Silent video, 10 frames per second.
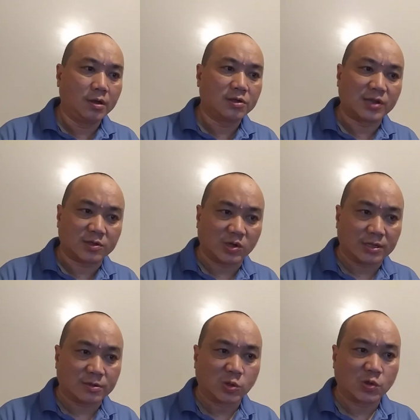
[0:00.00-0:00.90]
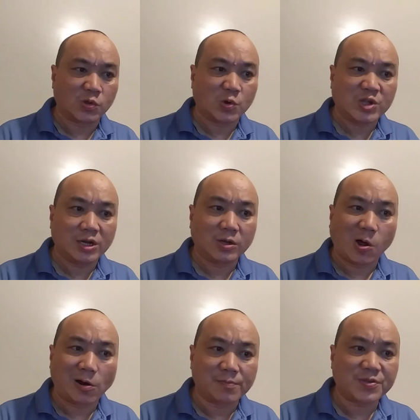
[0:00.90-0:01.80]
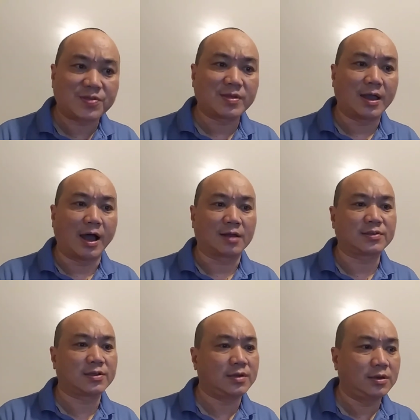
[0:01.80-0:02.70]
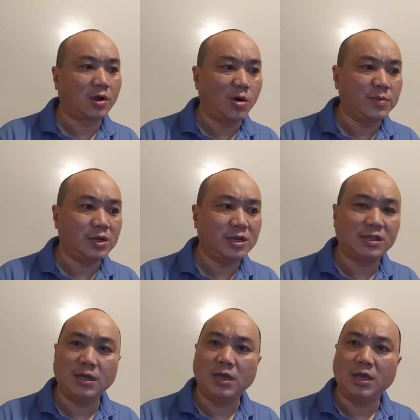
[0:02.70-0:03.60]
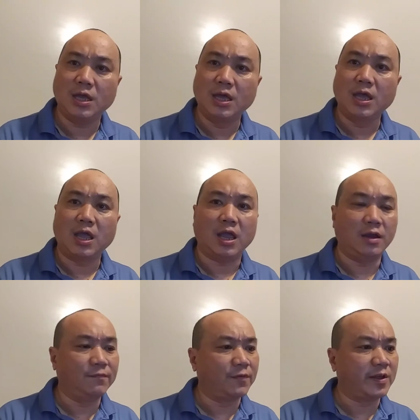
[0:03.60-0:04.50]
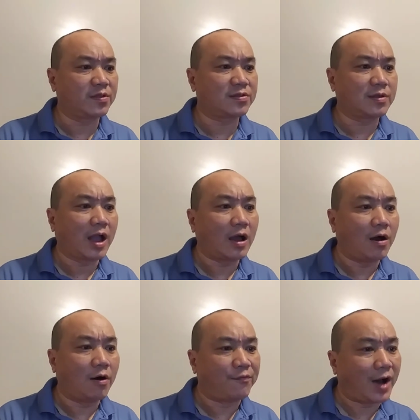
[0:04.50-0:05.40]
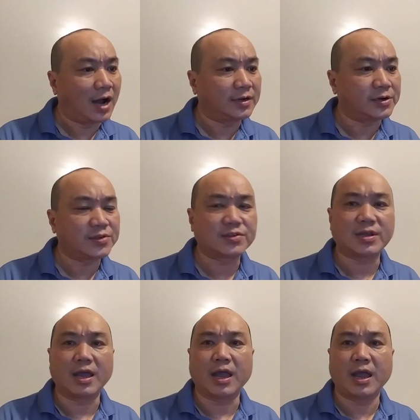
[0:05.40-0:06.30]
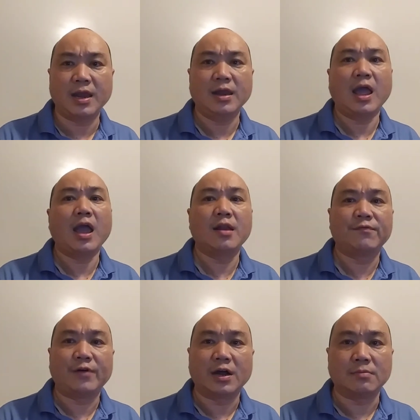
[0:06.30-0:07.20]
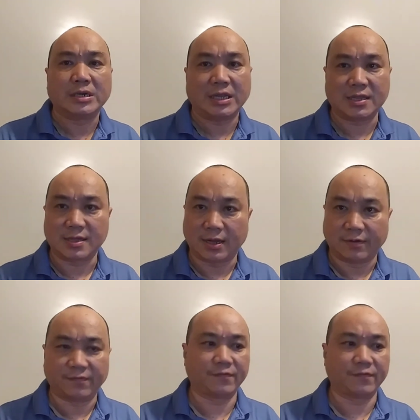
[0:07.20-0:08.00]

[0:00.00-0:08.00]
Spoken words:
such as social norms, access in the community, influence of others, and environment itself.